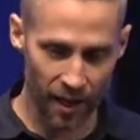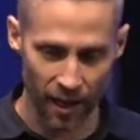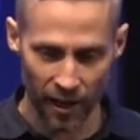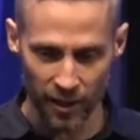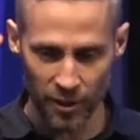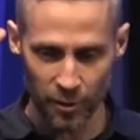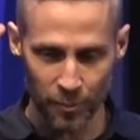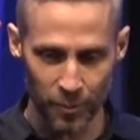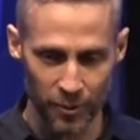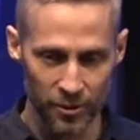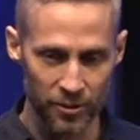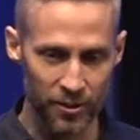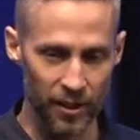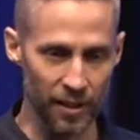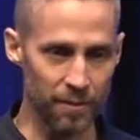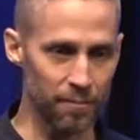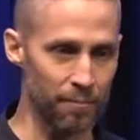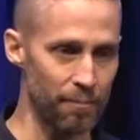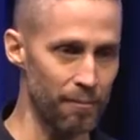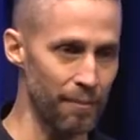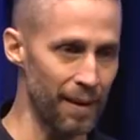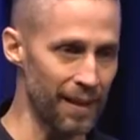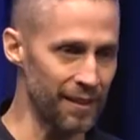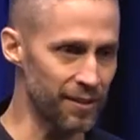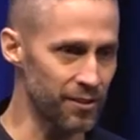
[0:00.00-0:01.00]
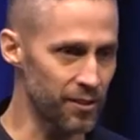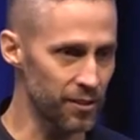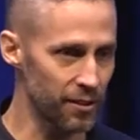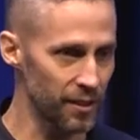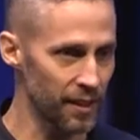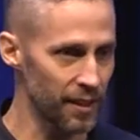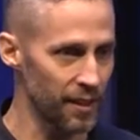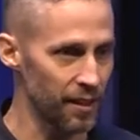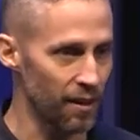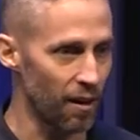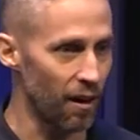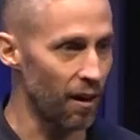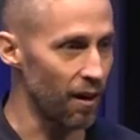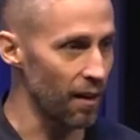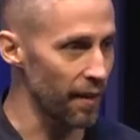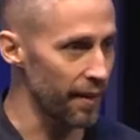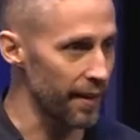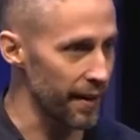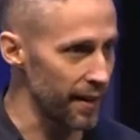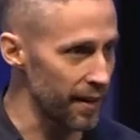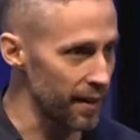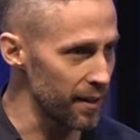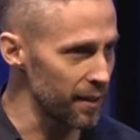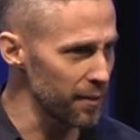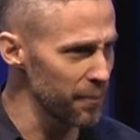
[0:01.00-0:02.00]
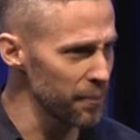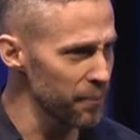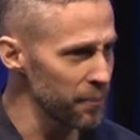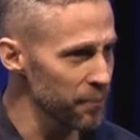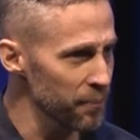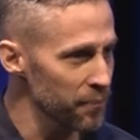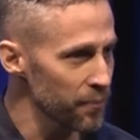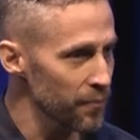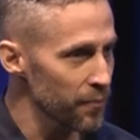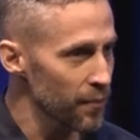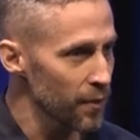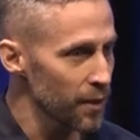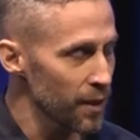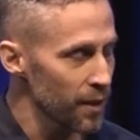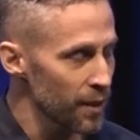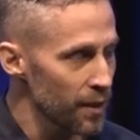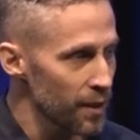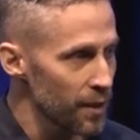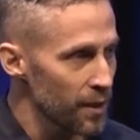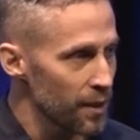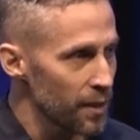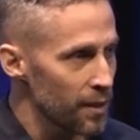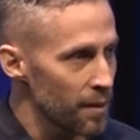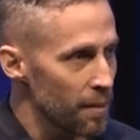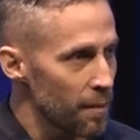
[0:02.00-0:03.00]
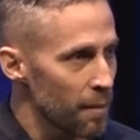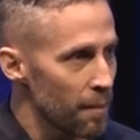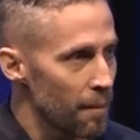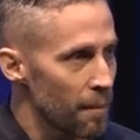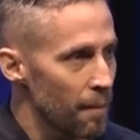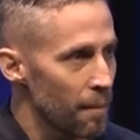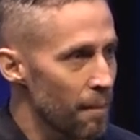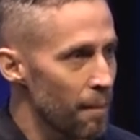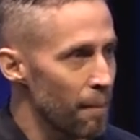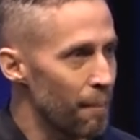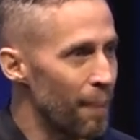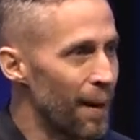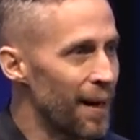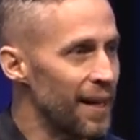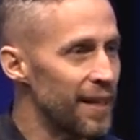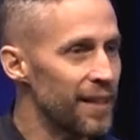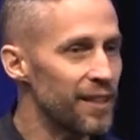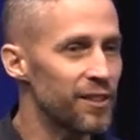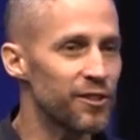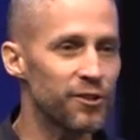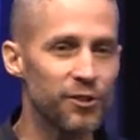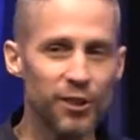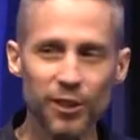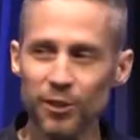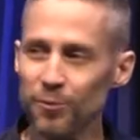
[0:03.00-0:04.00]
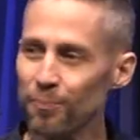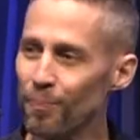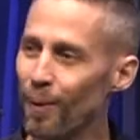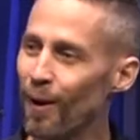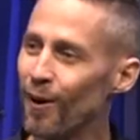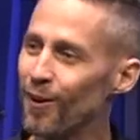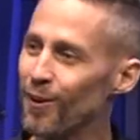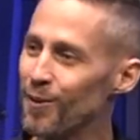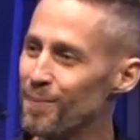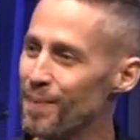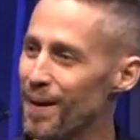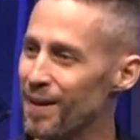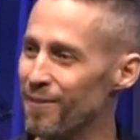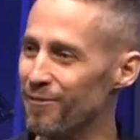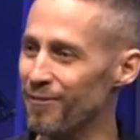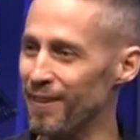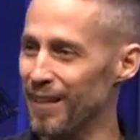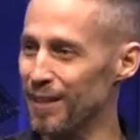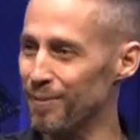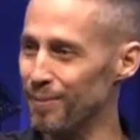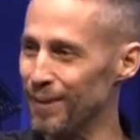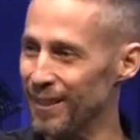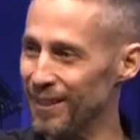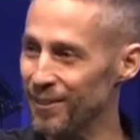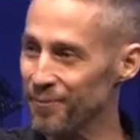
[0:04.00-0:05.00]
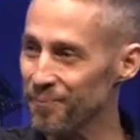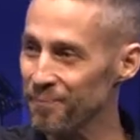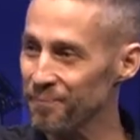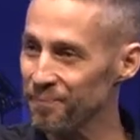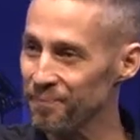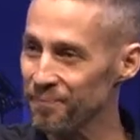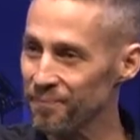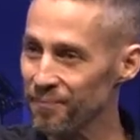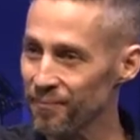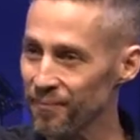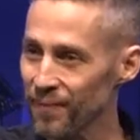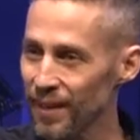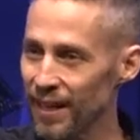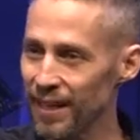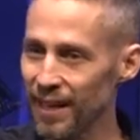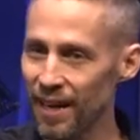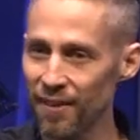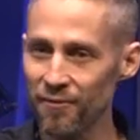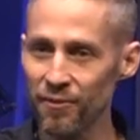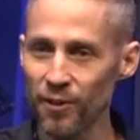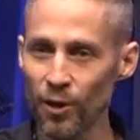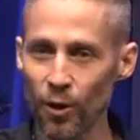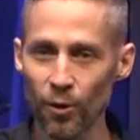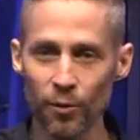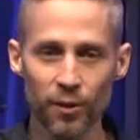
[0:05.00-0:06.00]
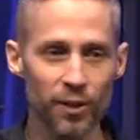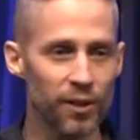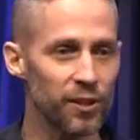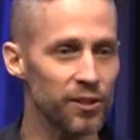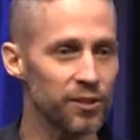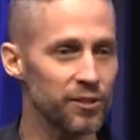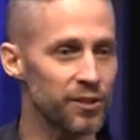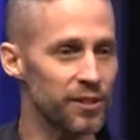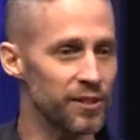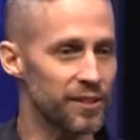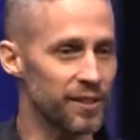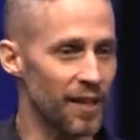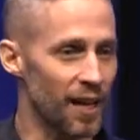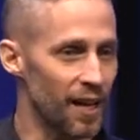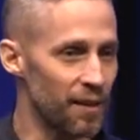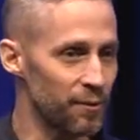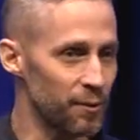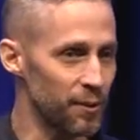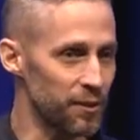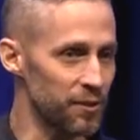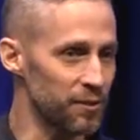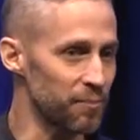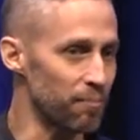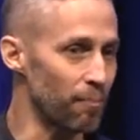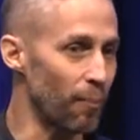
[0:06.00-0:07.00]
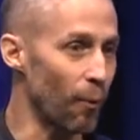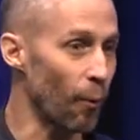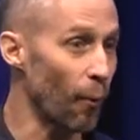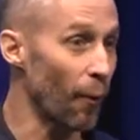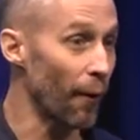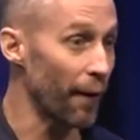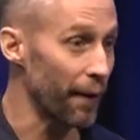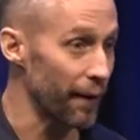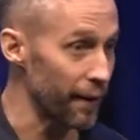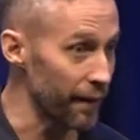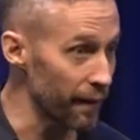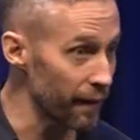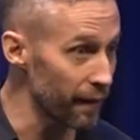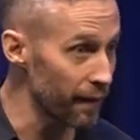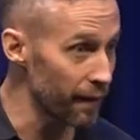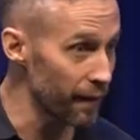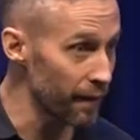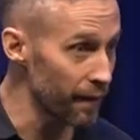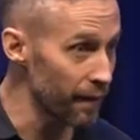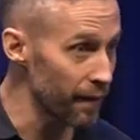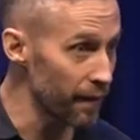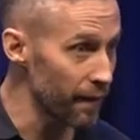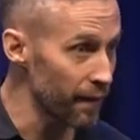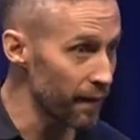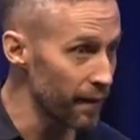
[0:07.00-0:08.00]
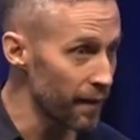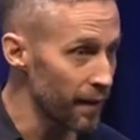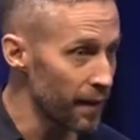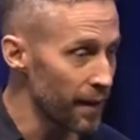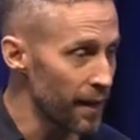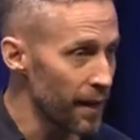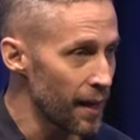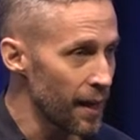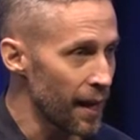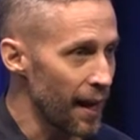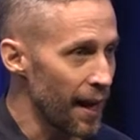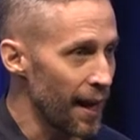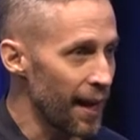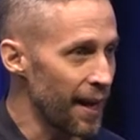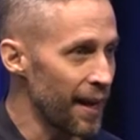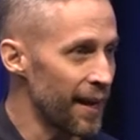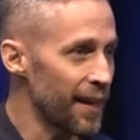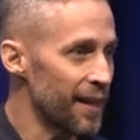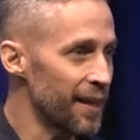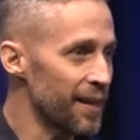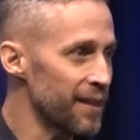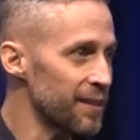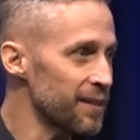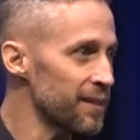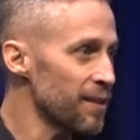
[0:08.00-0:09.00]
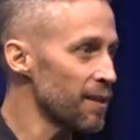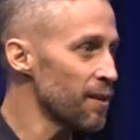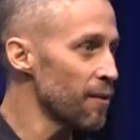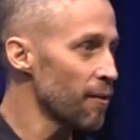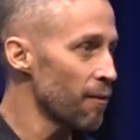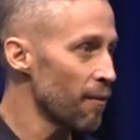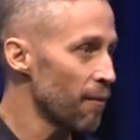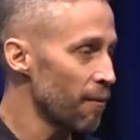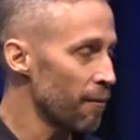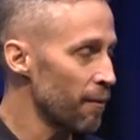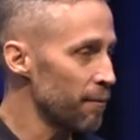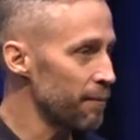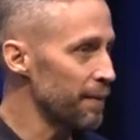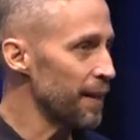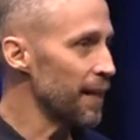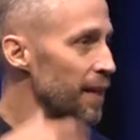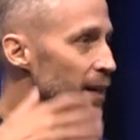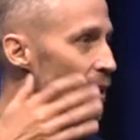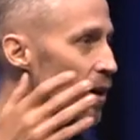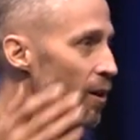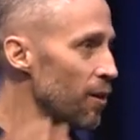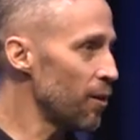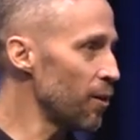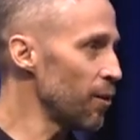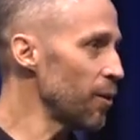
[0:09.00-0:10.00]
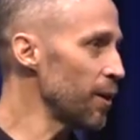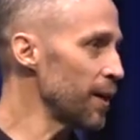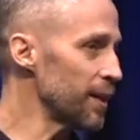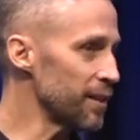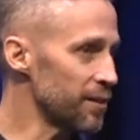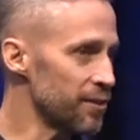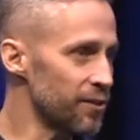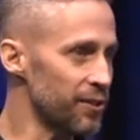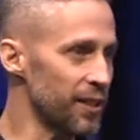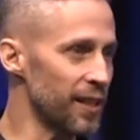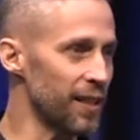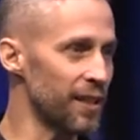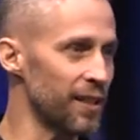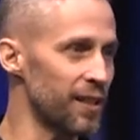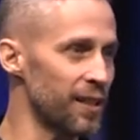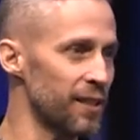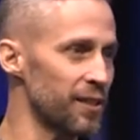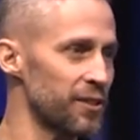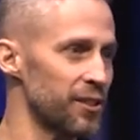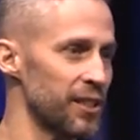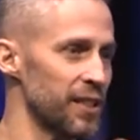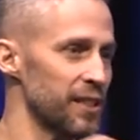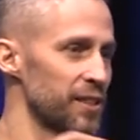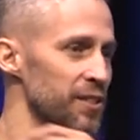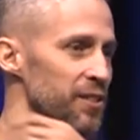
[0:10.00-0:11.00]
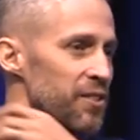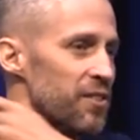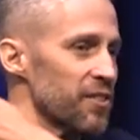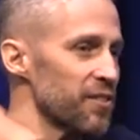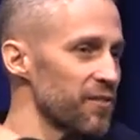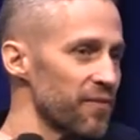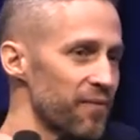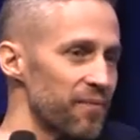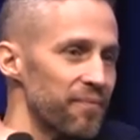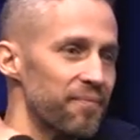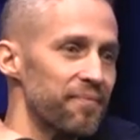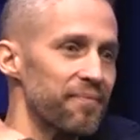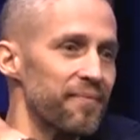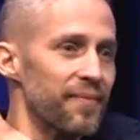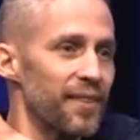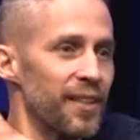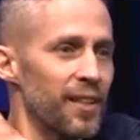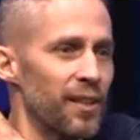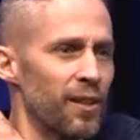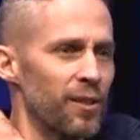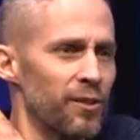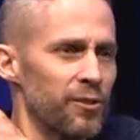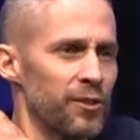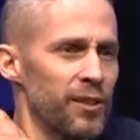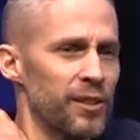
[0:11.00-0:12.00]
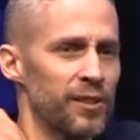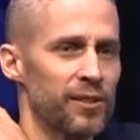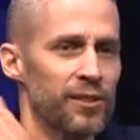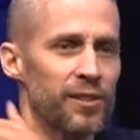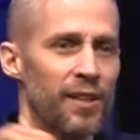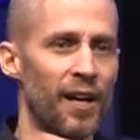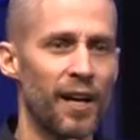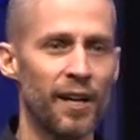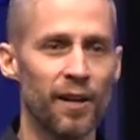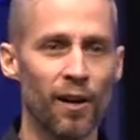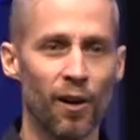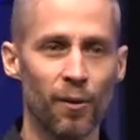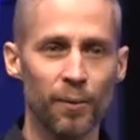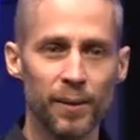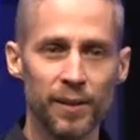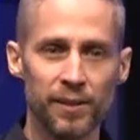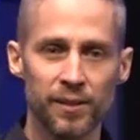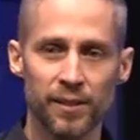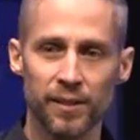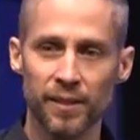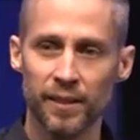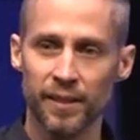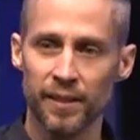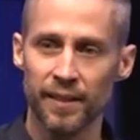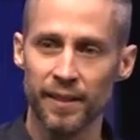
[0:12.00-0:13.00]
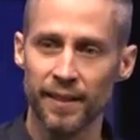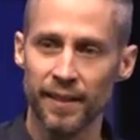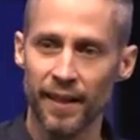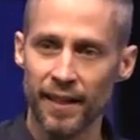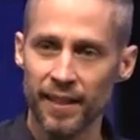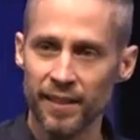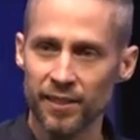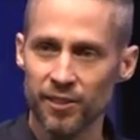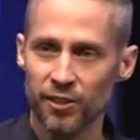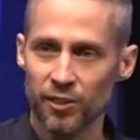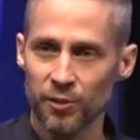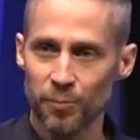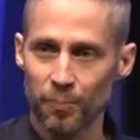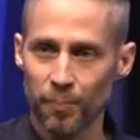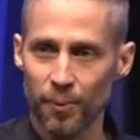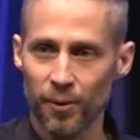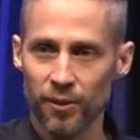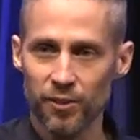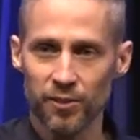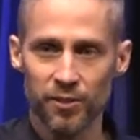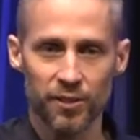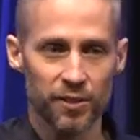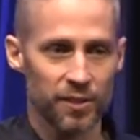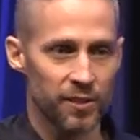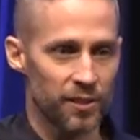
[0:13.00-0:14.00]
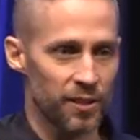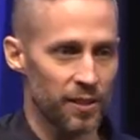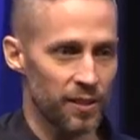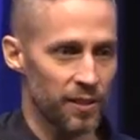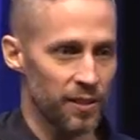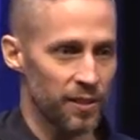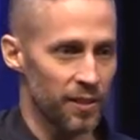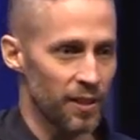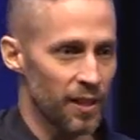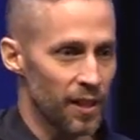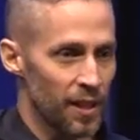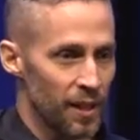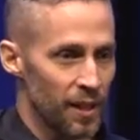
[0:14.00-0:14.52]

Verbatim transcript: 100% mentally all there, but she's part of my family, and I've known her since I was born. And when we go and see her, she's you know, she's not always the nicest person to,